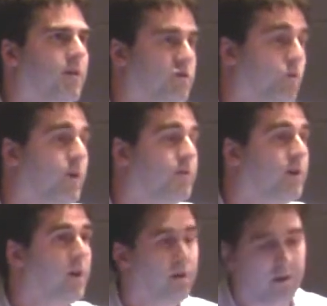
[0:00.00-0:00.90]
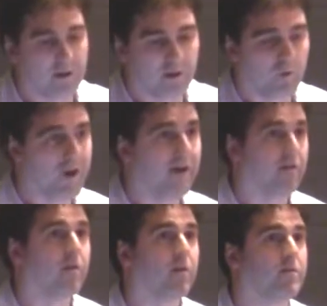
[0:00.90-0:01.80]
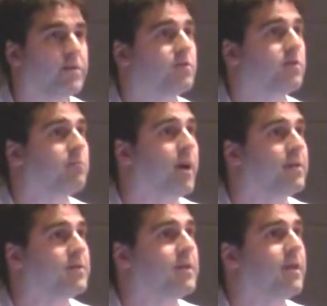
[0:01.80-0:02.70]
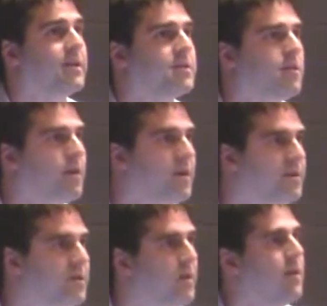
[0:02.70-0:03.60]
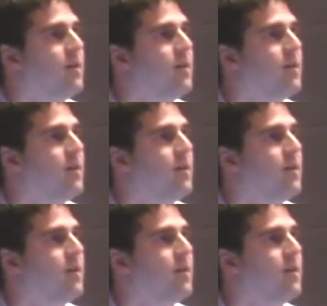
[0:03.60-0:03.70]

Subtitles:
suite, and we had our system as the DNS client,